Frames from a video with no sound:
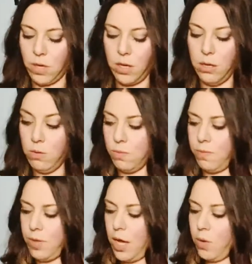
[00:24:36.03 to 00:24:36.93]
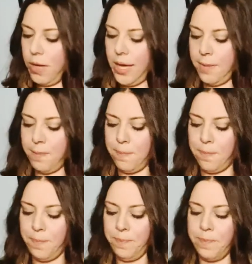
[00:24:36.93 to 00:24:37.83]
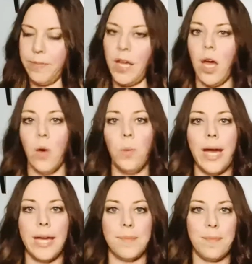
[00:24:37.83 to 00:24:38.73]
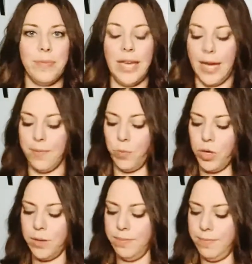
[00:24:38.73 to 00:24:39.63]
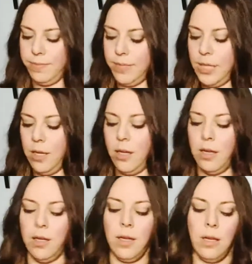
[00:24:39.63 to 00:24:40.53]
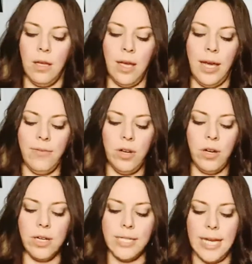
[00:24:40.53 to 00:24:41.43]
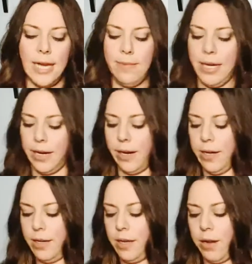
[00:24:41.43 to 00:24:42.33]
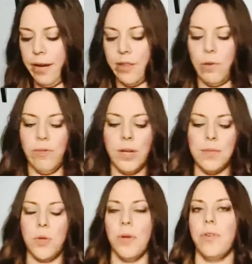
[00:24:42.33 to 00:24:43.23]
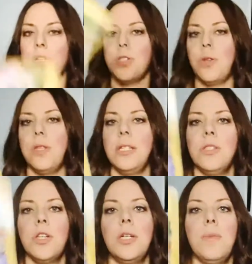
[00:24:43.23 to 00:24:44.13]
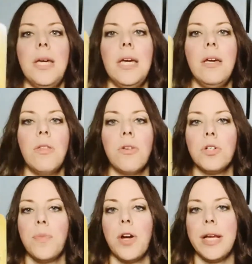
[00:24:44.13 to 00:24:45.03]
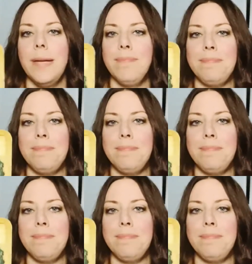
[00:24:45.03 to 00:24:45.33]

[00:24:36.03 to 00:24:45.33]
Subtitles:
Okay. All right. Yeah, we're having a hard time here. All right, Three of Cups in reverse. So this could be third party.